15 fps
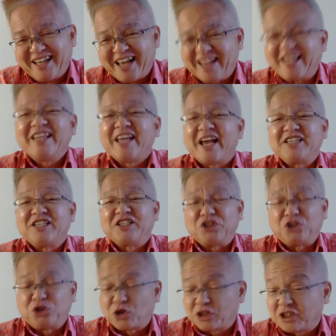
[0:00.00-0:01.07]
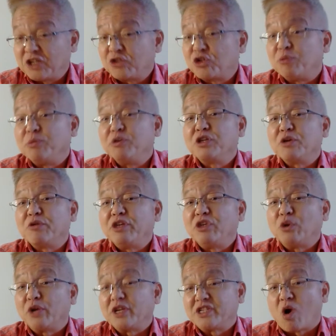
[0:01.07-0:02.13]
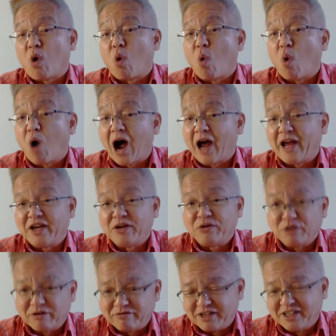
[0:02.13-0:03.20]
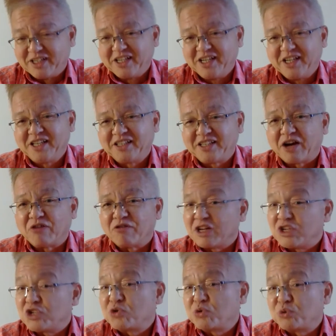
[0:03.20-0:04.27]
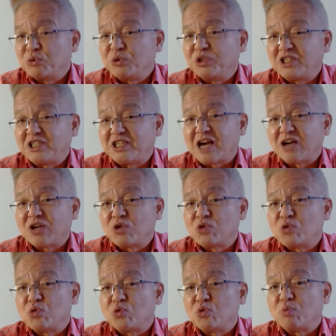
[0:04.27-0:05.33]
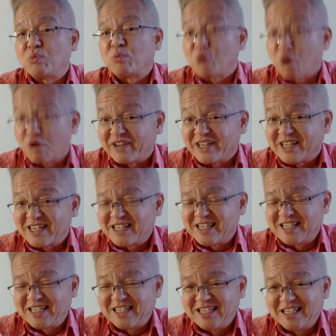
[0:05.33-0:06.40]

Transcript: and then there is a shorter tributary known as the Huai River that runs through Jiangsu province.